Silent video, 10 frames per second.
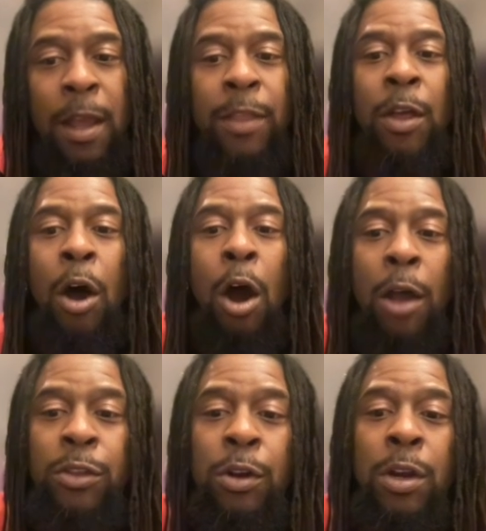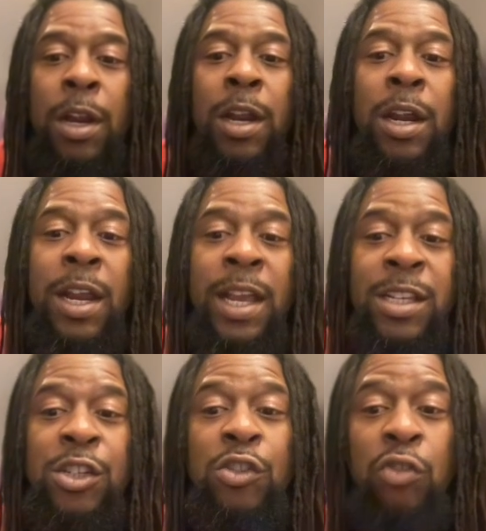The author
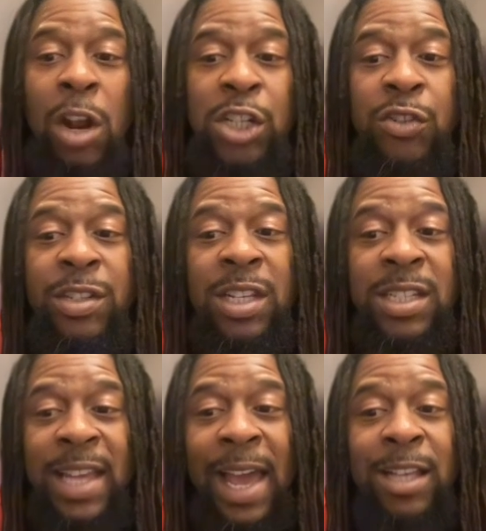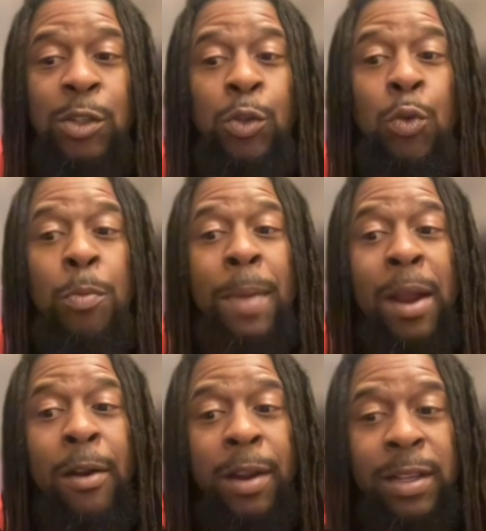is structuring the text
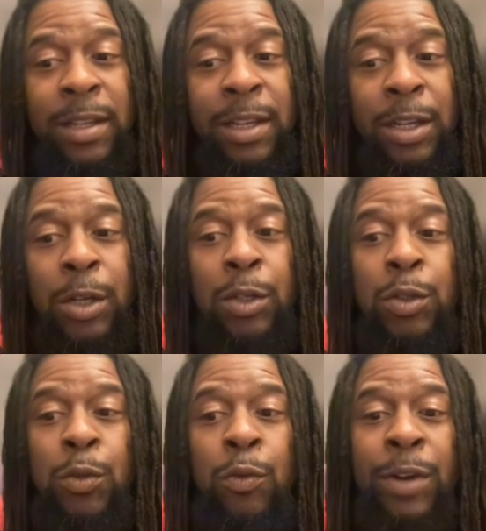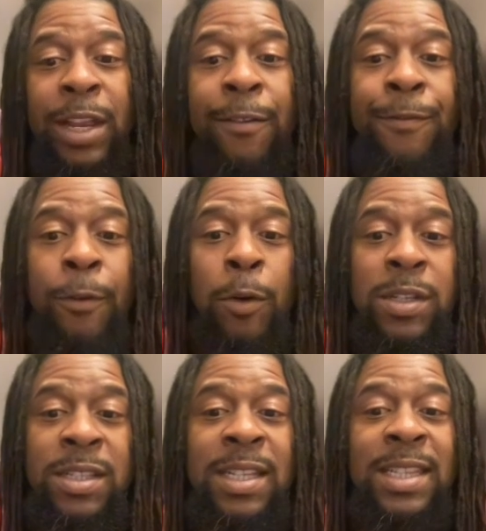numerically to
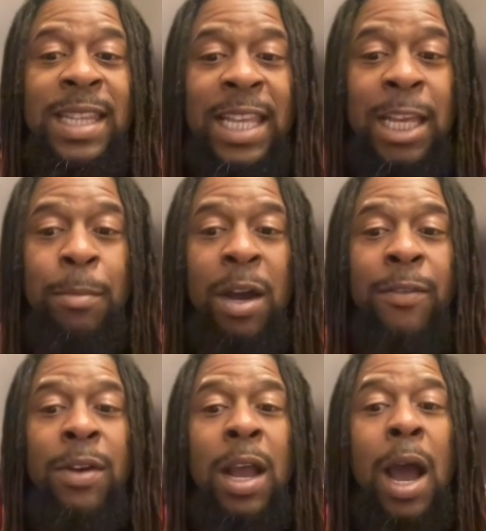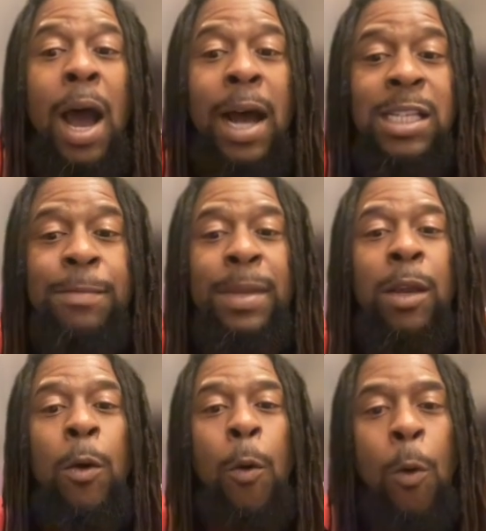reinforce the theme of cosmic
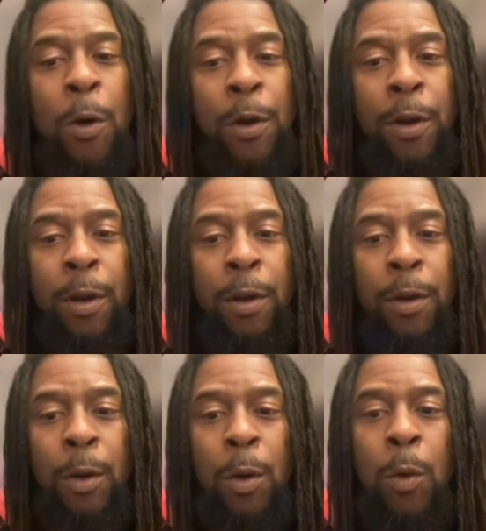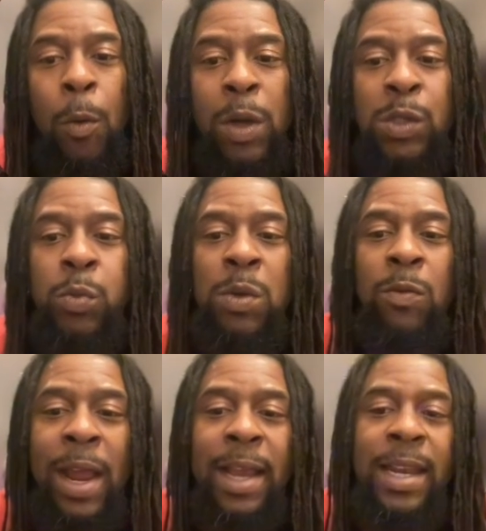order. Once we
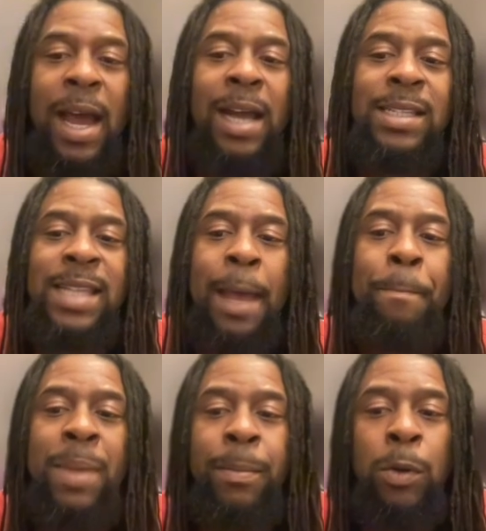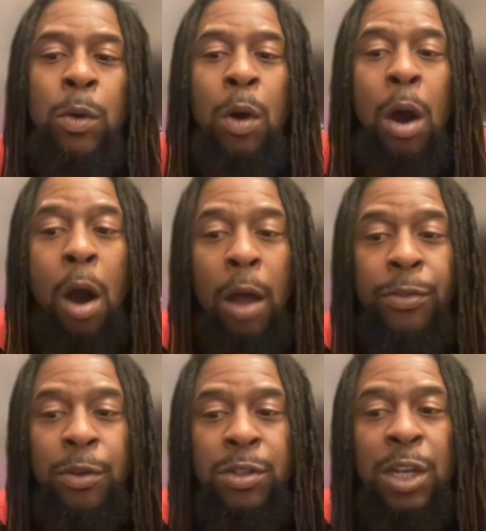recognize that biblical
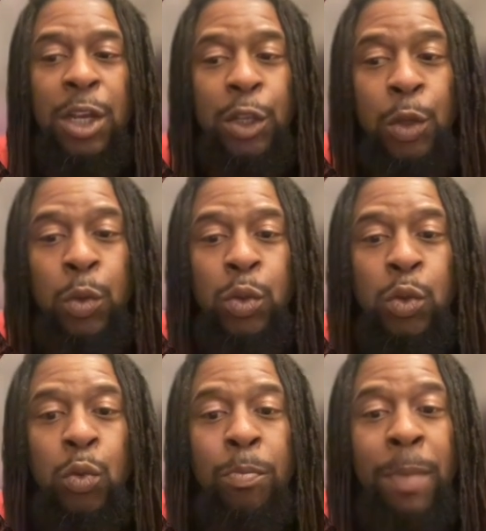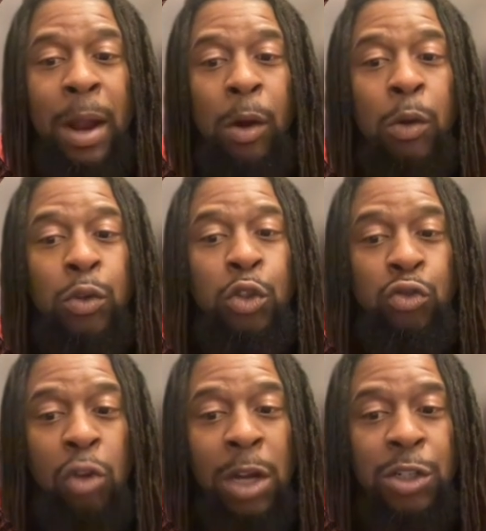authors use numerical
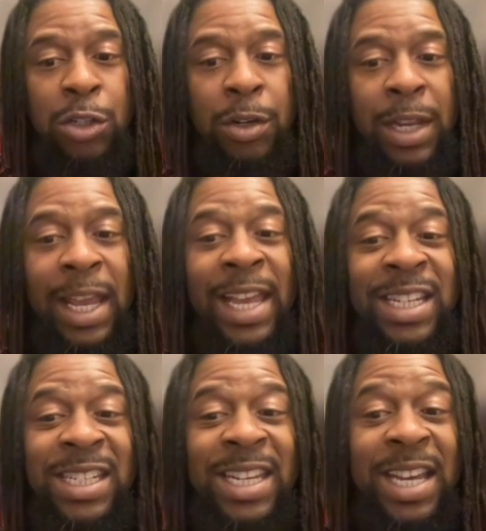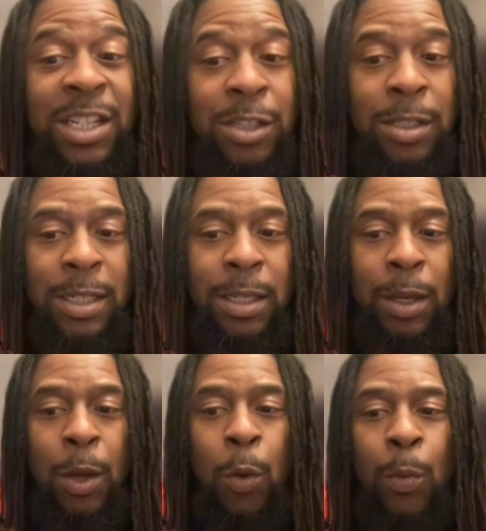structure intentionally,
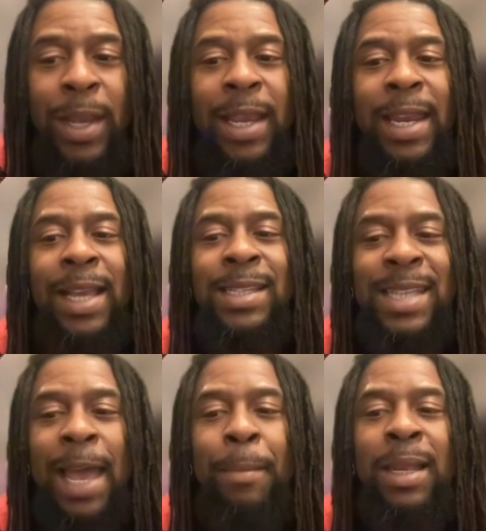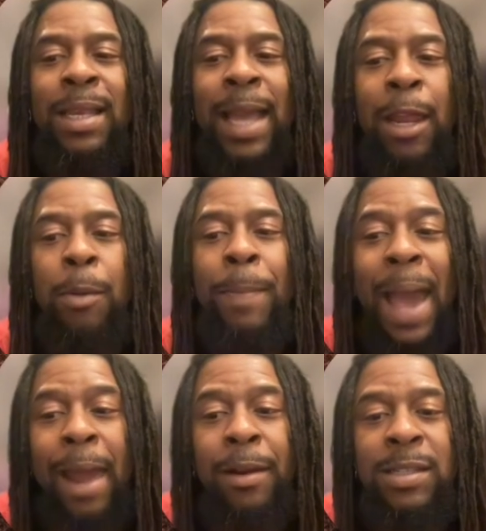we can examine later
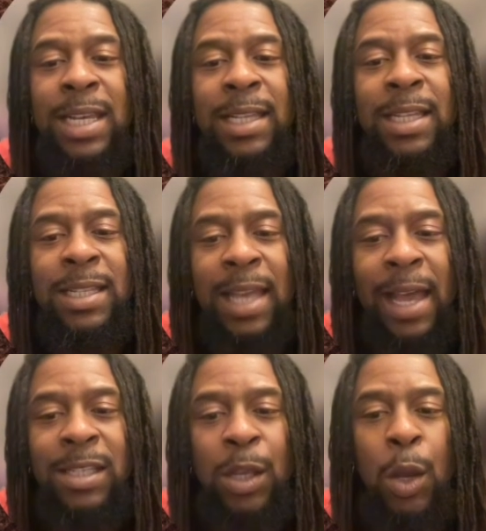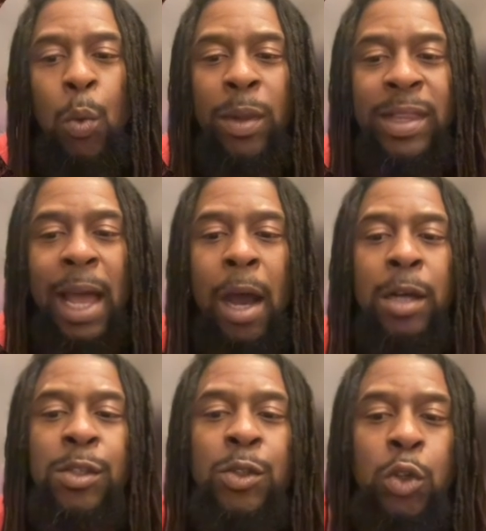patterns in the text without
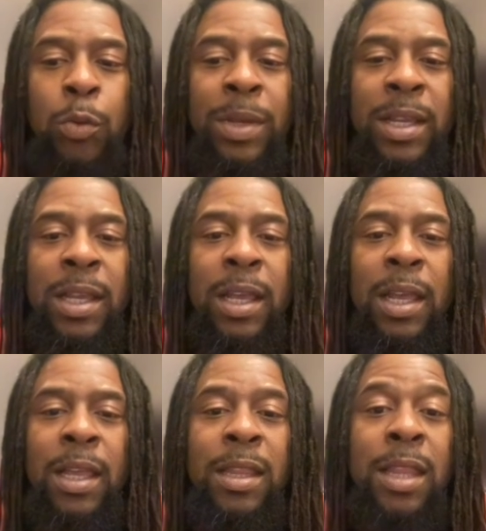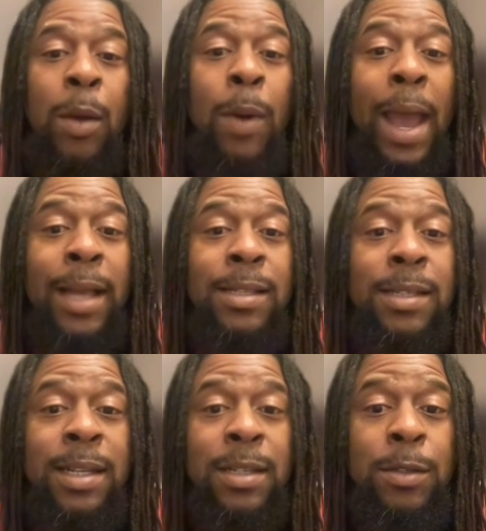assuming they were
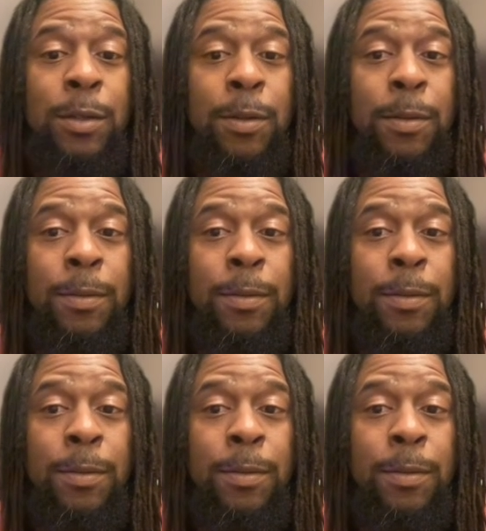accidental.